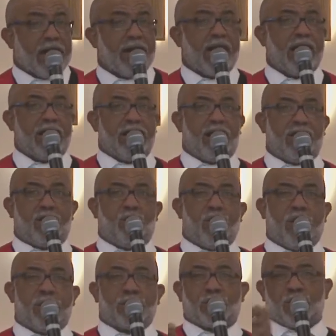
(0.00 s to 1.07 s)
In other
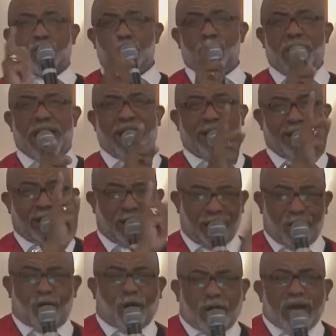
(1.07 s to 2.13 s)
words, you may
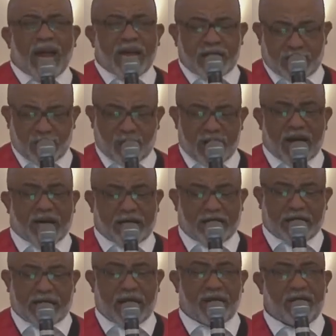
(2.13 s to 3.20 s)
look like you got it
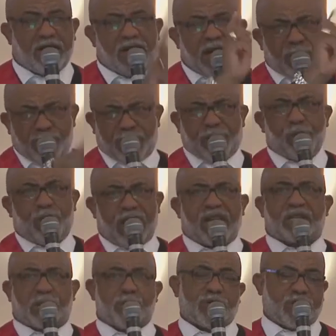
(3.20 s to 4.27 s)
together, but you
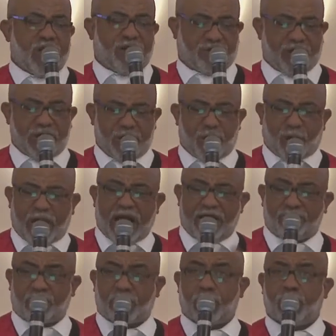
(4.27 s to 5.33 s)
got some stuff in your
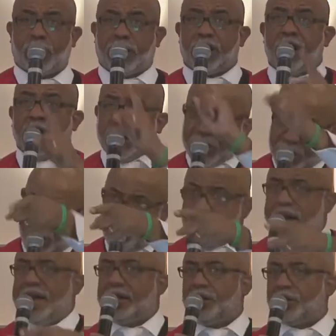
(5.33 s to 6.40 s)
life too. And you
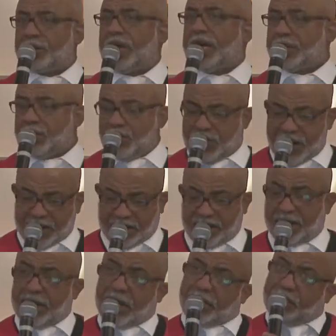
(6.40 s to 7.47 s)
might look like you got it
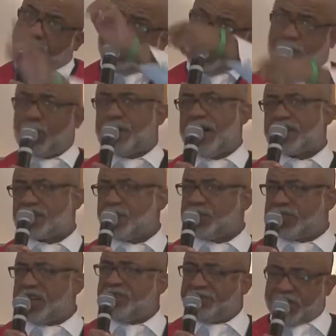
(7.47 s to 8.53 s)
together, but you got some
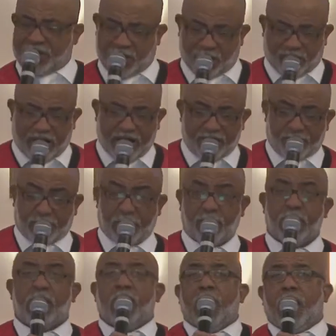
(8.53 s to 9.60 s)
stuff in your life too.
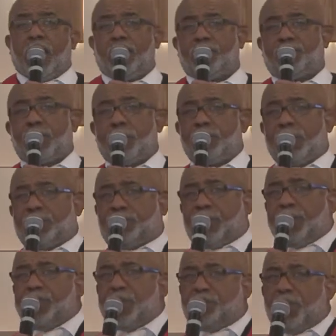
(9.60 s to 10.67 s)
Uh, from, the,
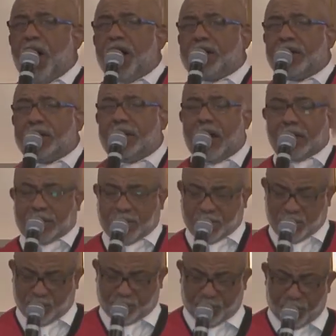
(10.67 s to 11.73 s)
from the parking lot to
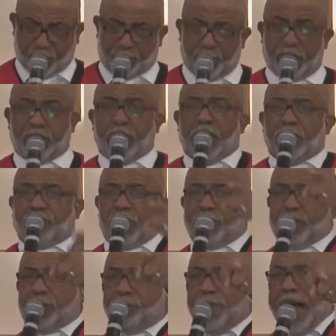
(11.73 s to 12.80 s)
the pool pulpit, from
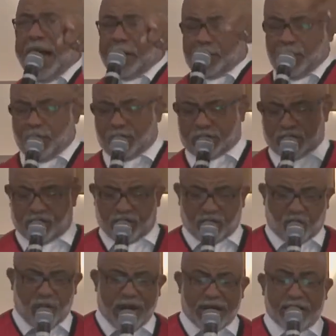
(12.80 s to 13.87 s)
the back door to the
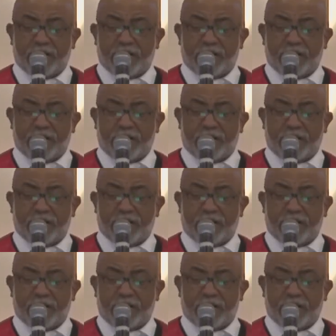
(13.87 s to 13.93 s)
choir